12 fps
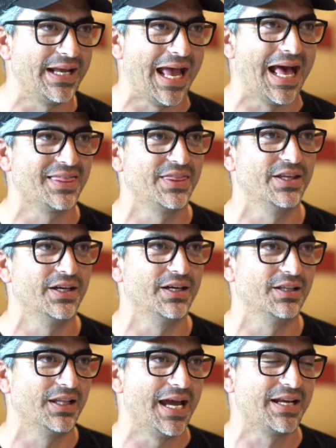at the
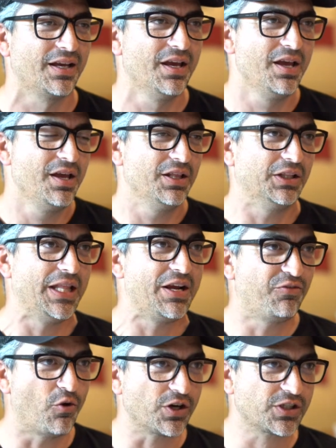Lake
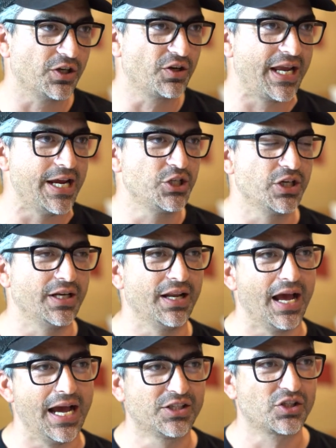Forest location.
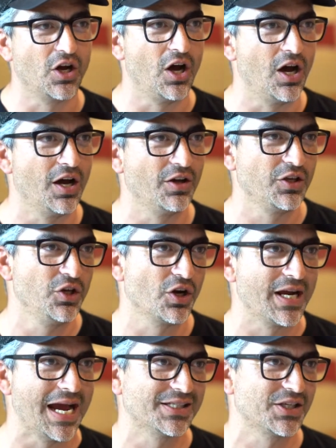I saw your
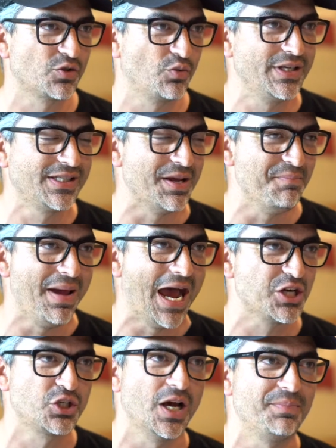guys' recent
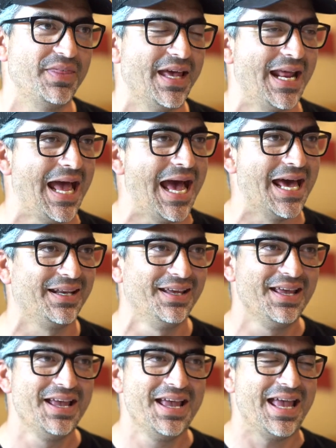mashup that had
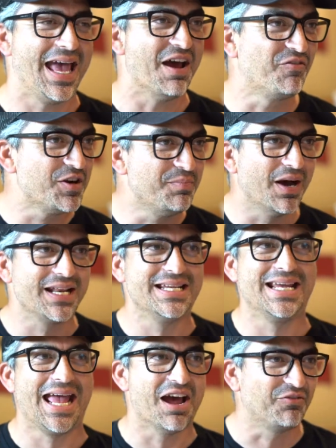
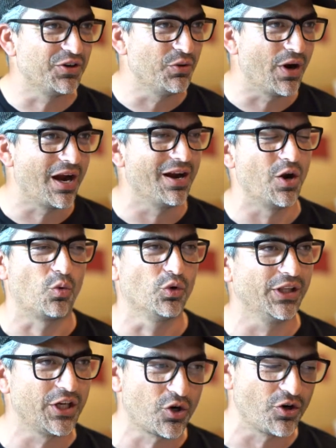everybody everywhere in a
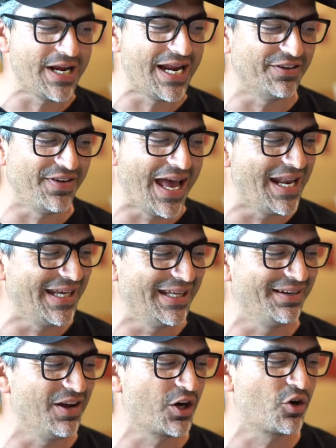really creative
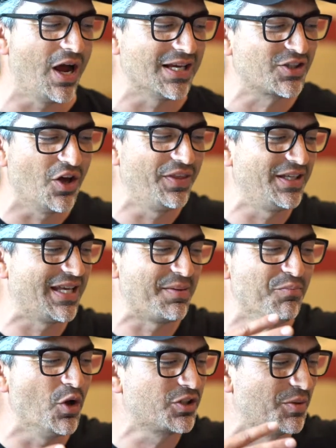edit across all these
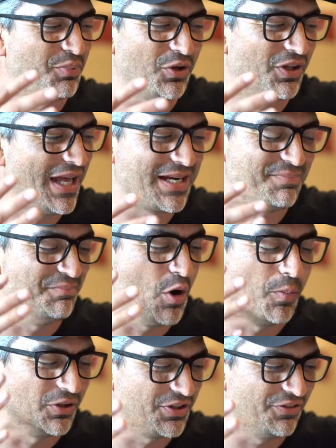multiple
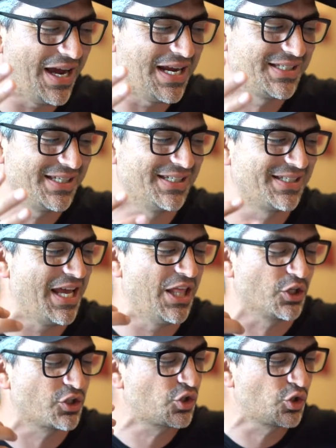mobile devices. It
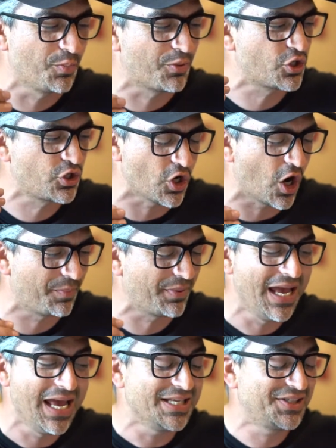looked super sharp,
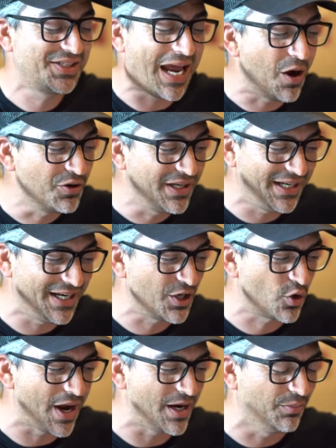sounded
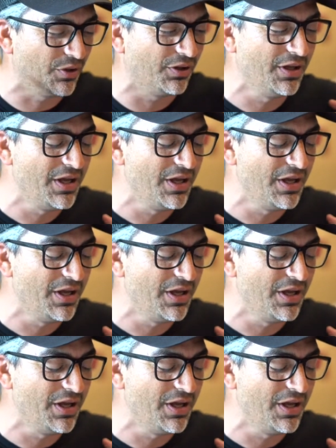incredible.